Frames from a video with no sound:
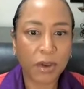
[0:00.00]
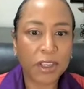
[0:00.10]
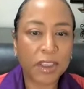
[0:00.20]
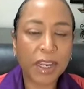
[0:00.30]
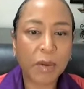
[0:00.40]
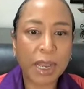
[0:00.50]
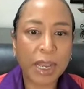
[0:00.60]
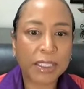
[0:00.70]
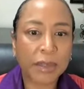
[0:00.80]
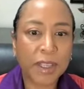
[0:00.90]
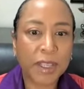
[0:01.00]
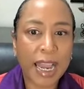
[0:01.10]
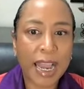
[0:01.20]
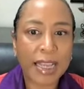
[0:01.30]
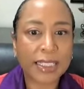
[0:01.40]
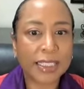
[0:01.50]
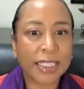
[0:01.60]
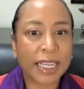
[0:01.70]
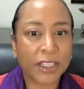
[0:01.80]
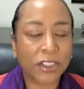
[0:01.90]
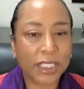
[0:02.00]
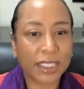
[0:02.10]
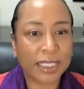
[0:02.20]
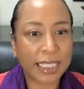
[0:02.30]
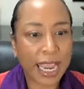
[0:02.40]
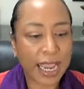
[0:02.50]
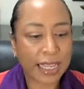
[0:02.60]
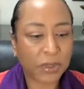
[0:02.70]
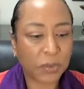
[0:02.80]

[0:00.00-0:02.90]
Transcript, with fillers: And you think about some of the asks that Jesus asked.